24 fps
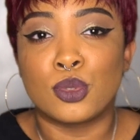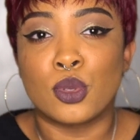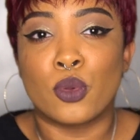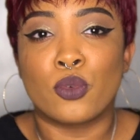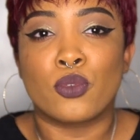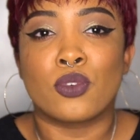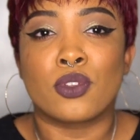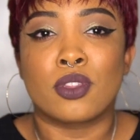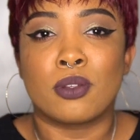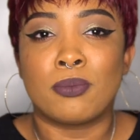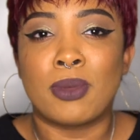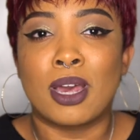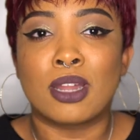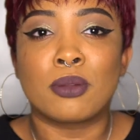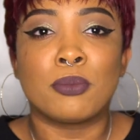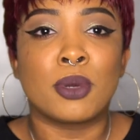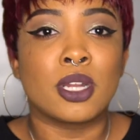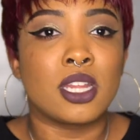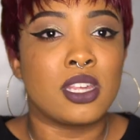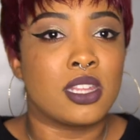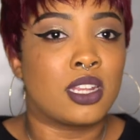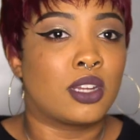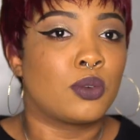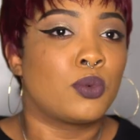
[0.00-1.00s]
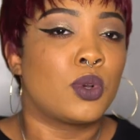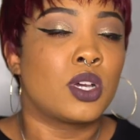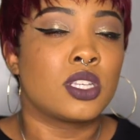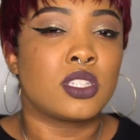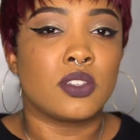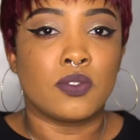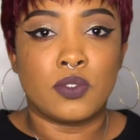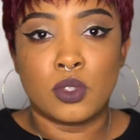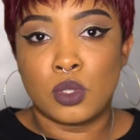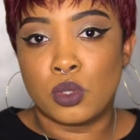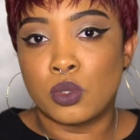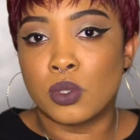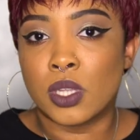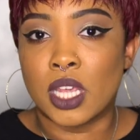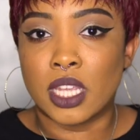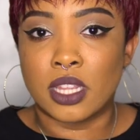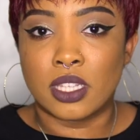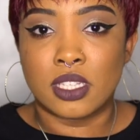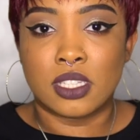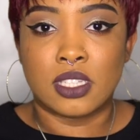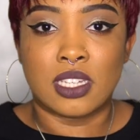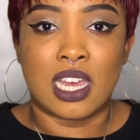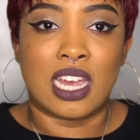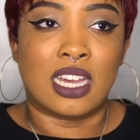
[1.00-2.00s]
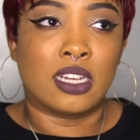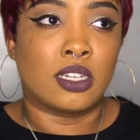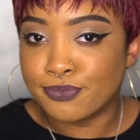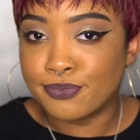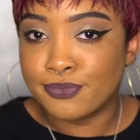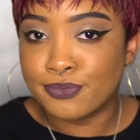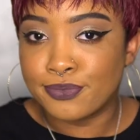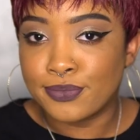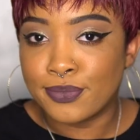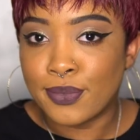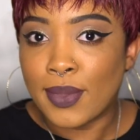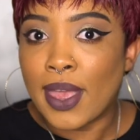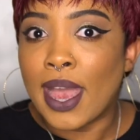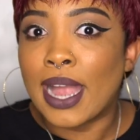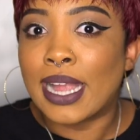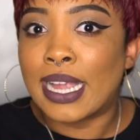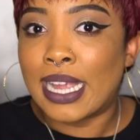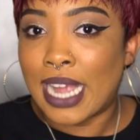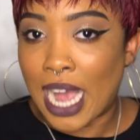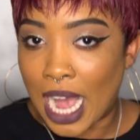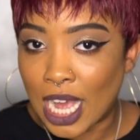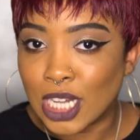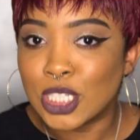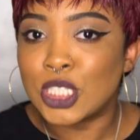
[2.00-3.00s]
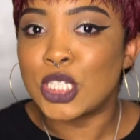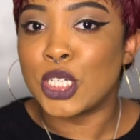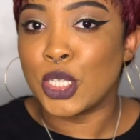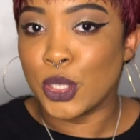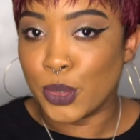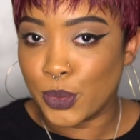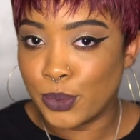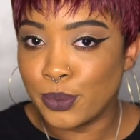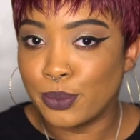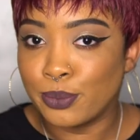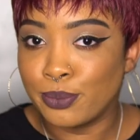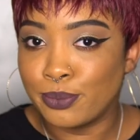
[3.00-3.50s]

So for the amount of money that it was, if you do like this style, I got you.